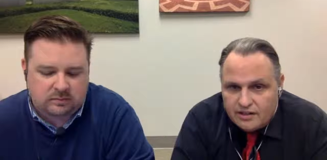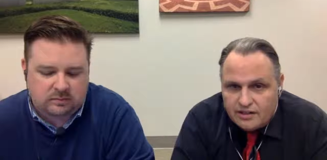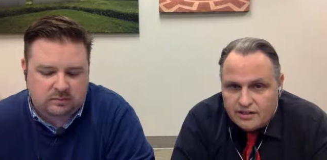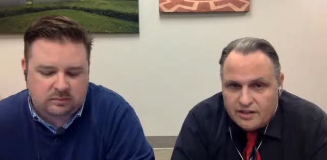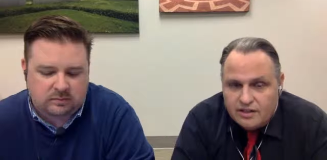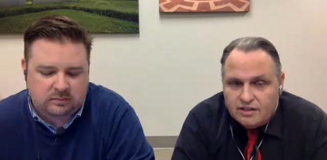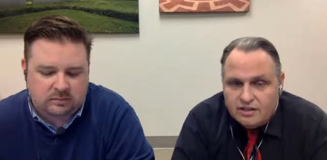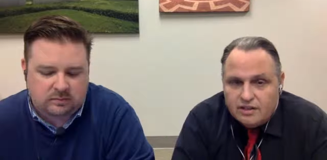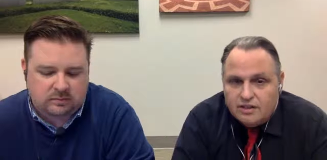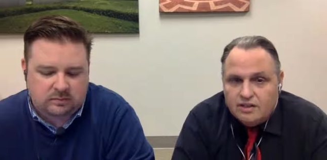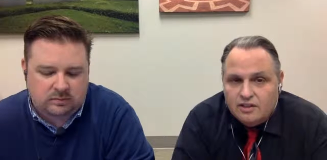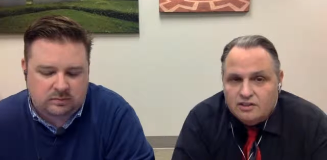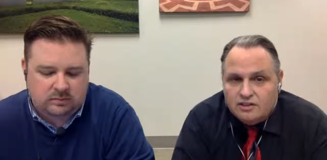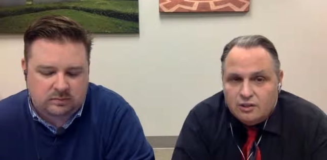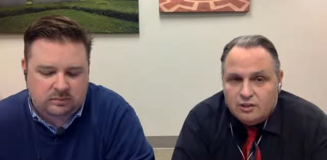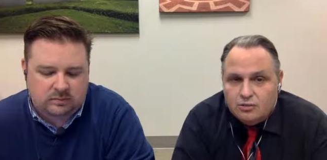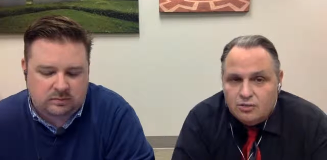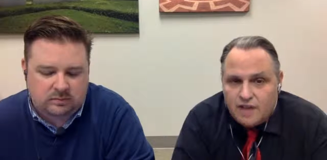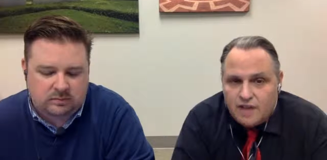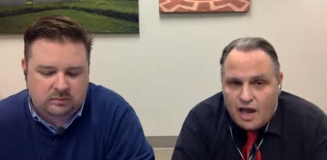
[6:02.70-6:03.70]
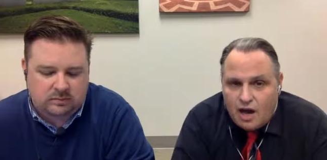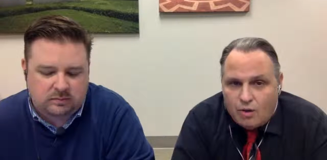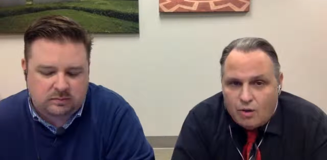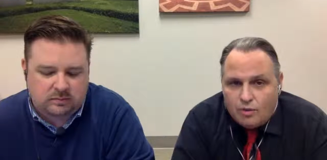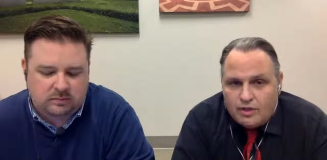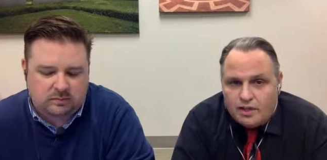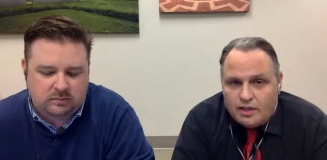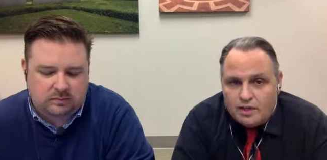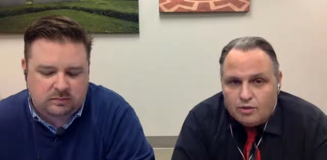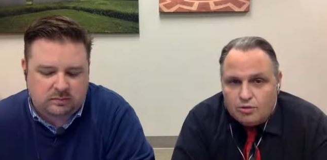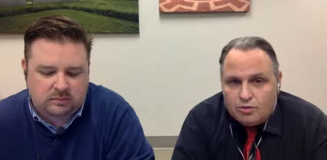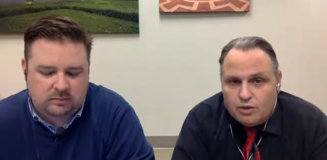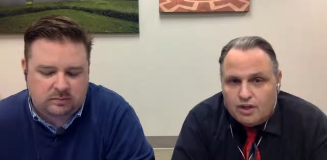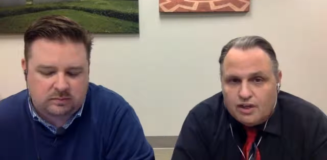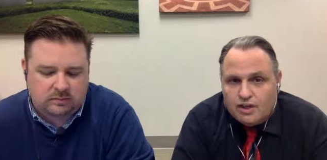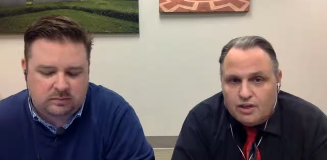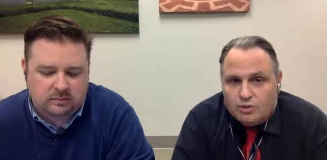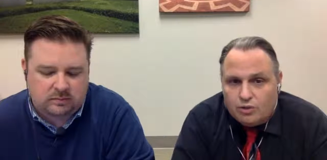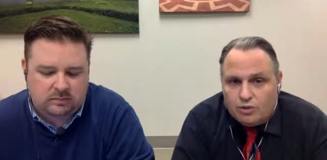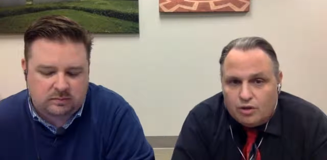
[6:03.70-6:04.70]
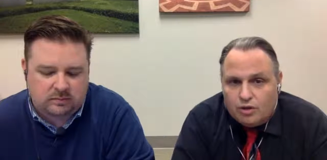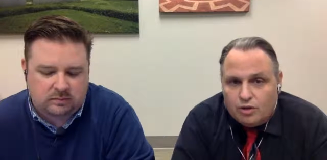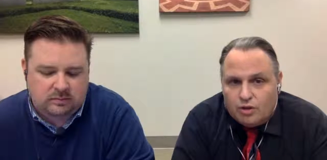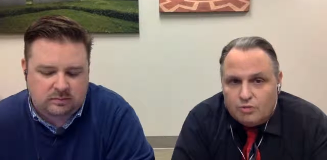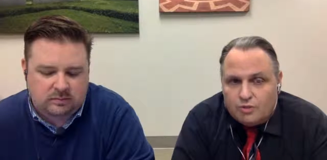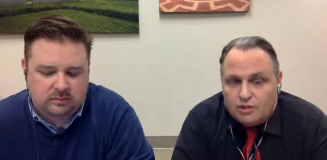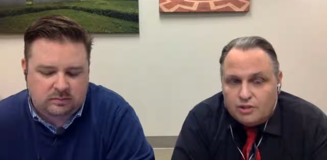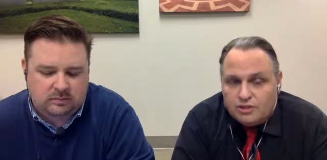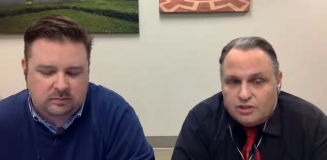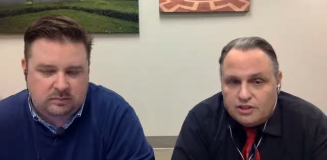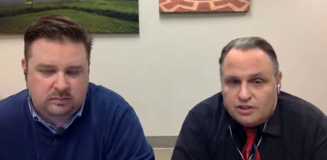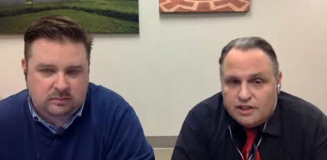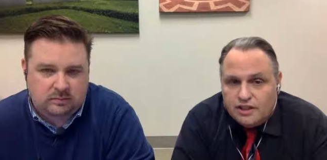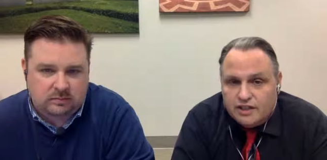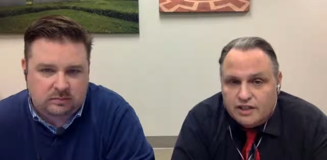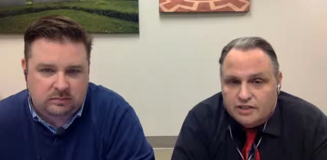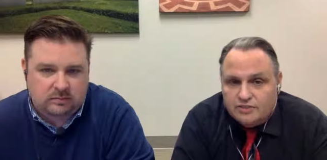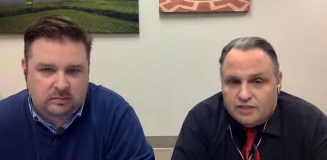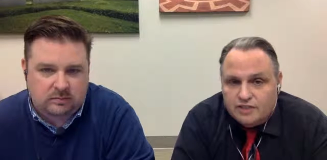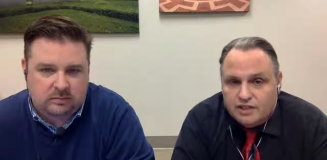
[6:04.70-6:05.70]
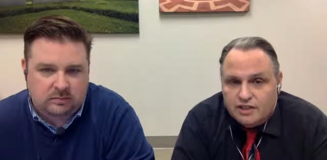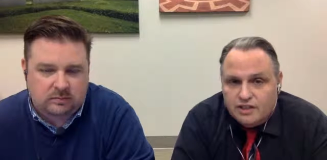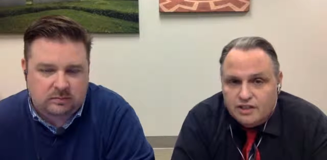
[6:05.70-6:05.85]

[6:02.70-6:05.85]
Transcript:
Speaker 1: it. So now we can really roll up our sleeves